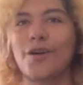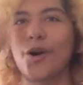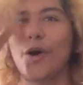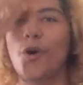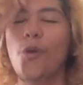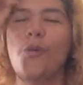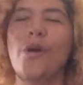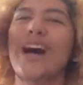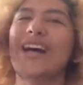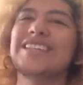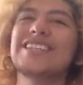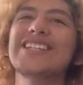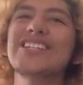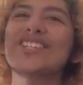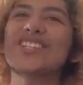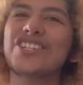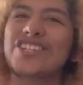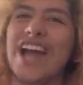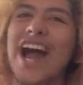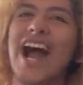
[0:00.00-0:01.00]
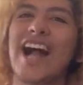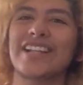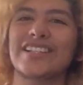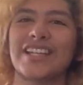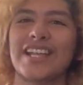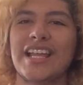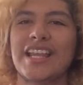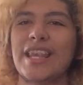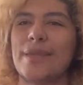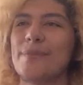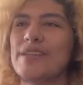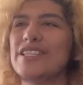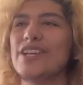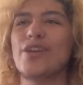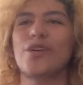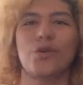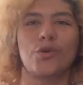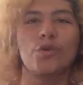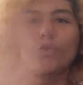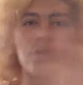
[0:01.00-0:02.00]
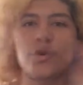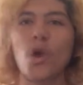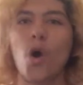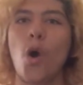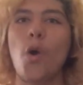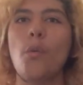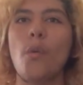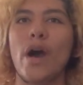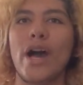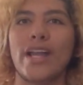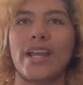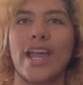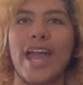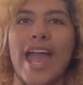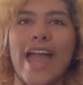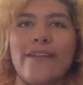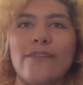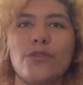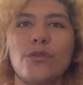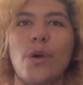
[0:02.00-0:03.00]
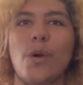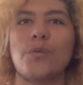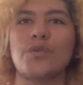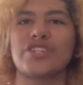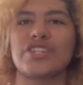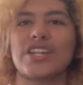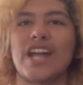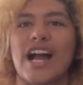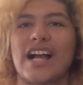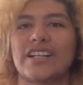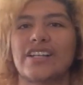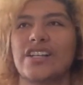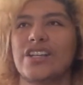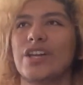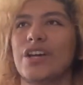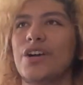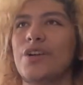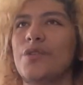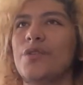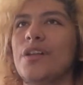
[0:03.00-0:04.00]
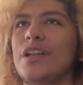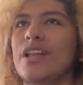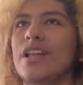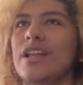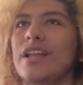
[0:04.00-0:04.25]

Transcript: who wasn't shocked? Let me tell you, no one. Everyone was shocked, you know?